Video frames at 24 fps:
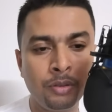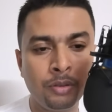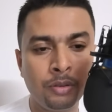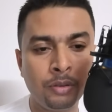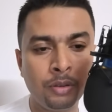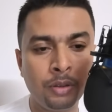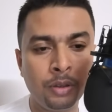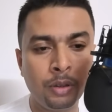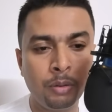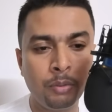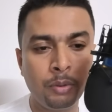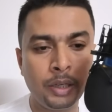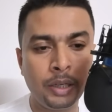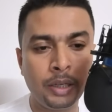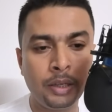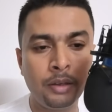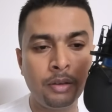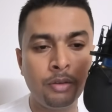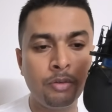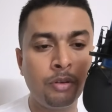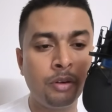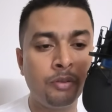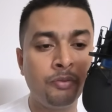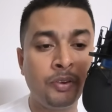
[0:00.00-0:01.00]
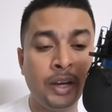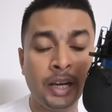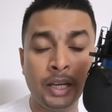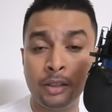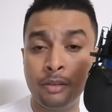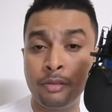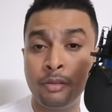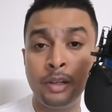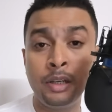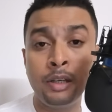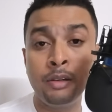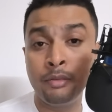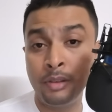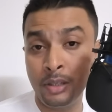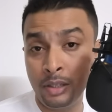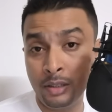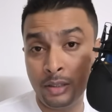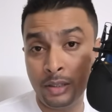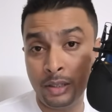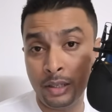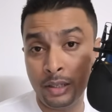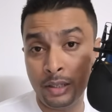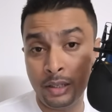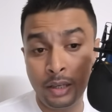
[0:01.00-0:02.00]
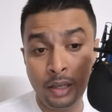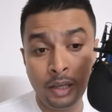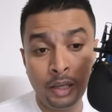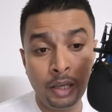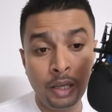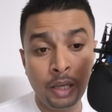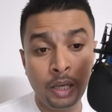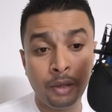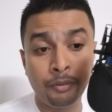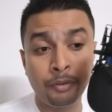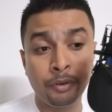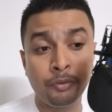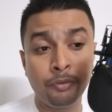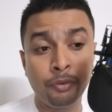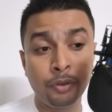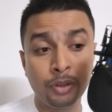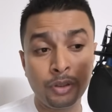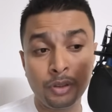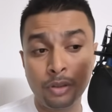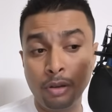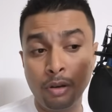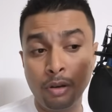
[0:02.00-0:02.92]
You could go ahead and do a factory reset. If your phone